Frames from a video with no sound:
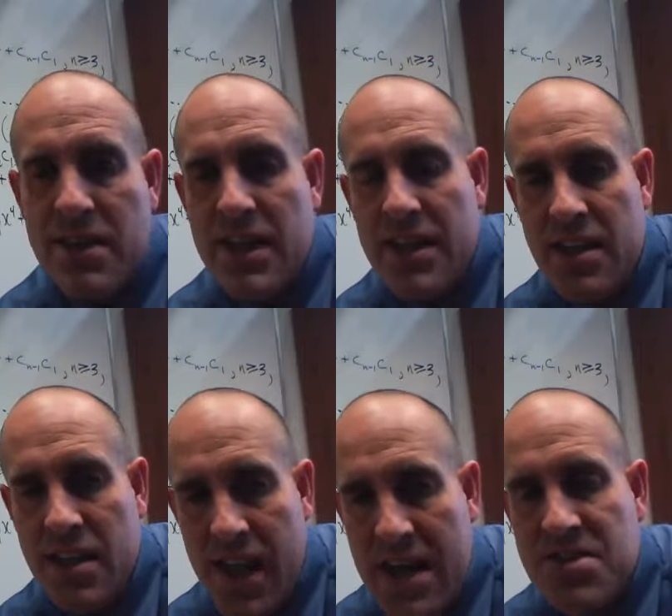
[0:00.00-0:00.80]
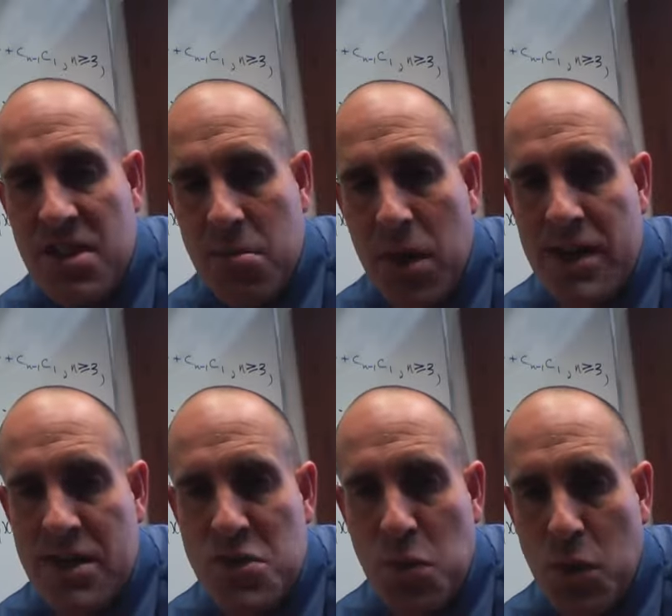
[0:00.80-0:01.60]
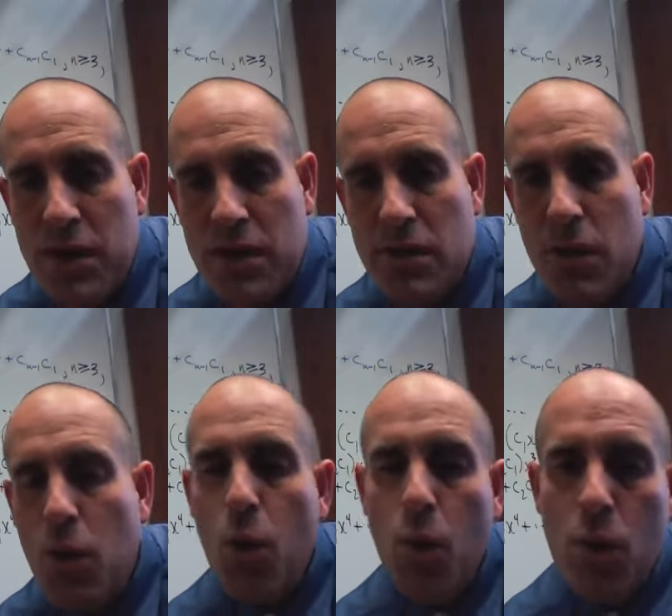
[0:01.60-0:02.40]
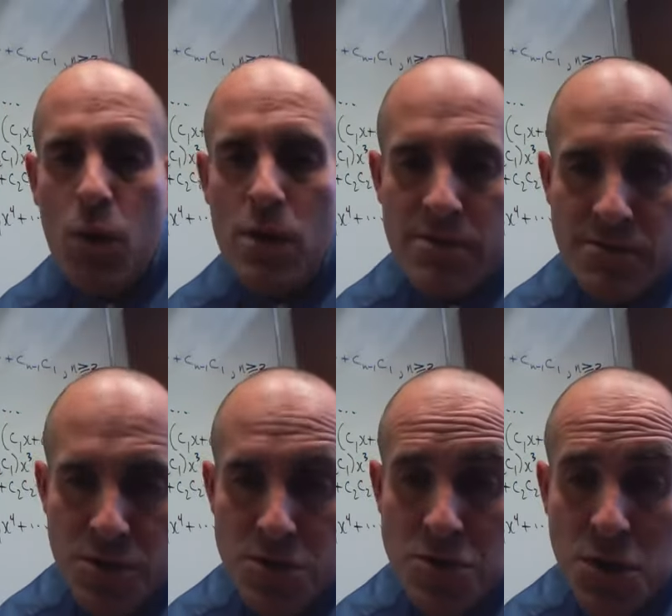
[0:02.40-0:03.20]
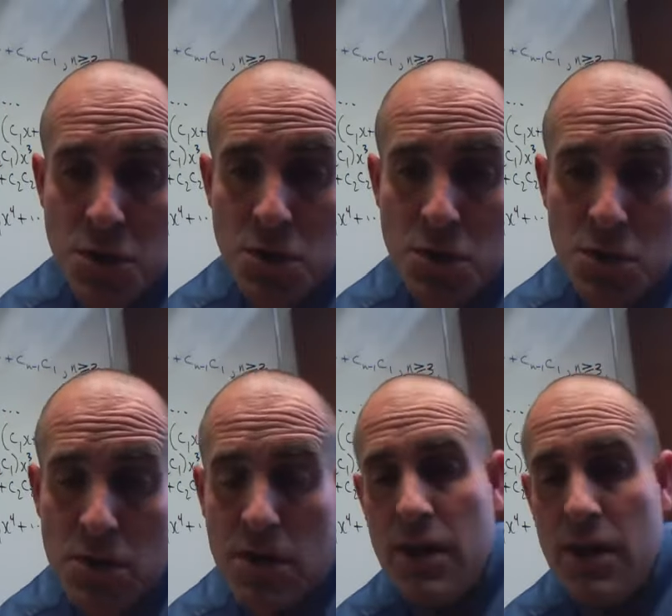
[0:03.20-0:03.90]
and then the last n minus 1, or the first two